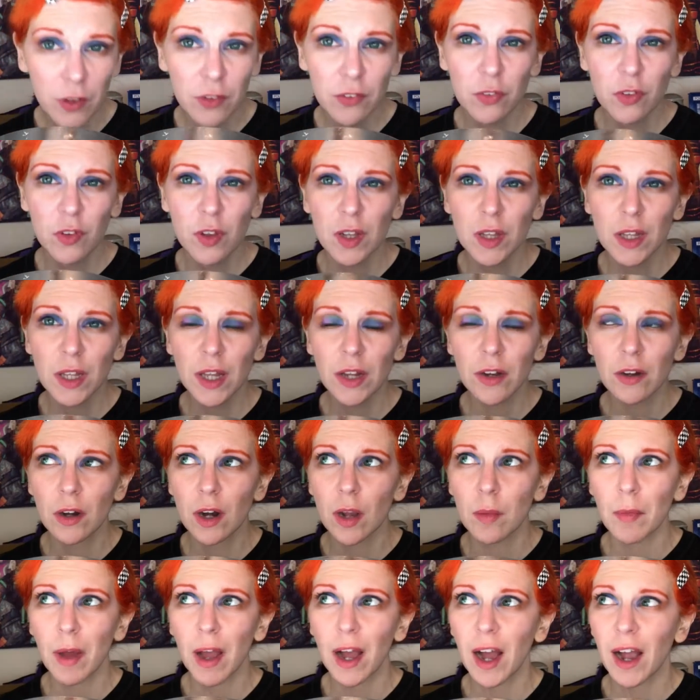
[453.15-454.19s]
There's glitter
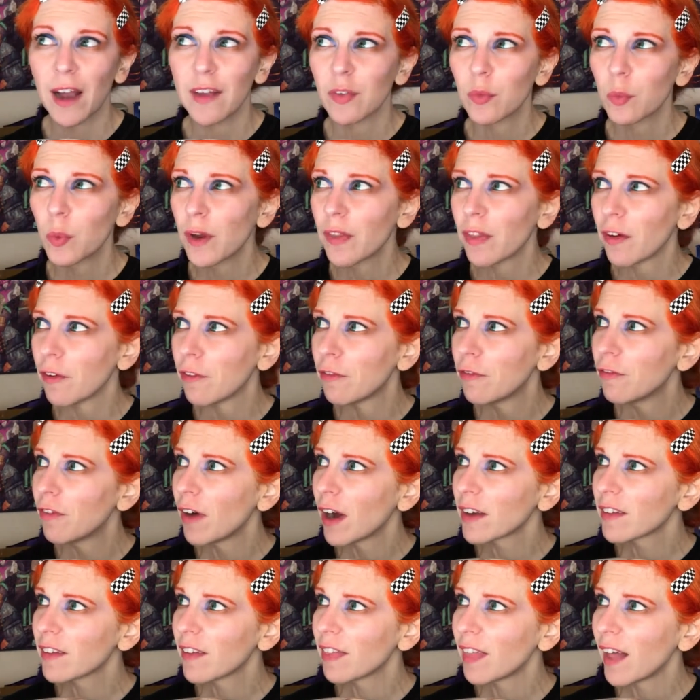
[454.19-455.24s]
on my eyes. Where the
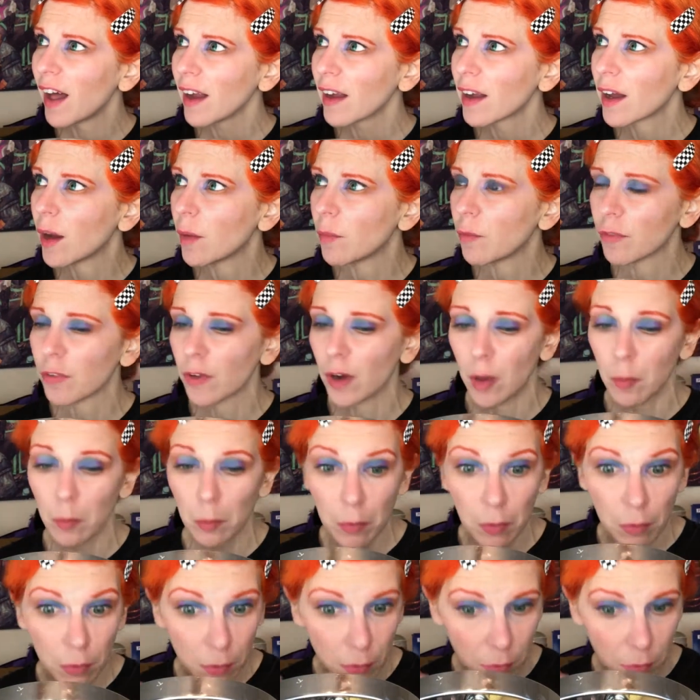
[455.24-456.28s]
fuck did that come from?